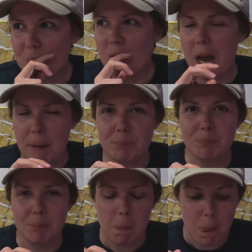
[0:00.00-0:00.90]
Yeah,
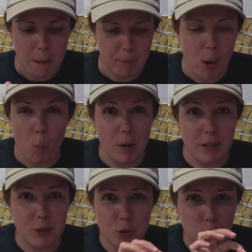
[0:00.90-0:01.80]
that
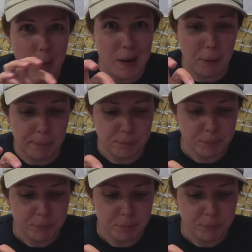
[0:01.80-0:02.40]
works so well.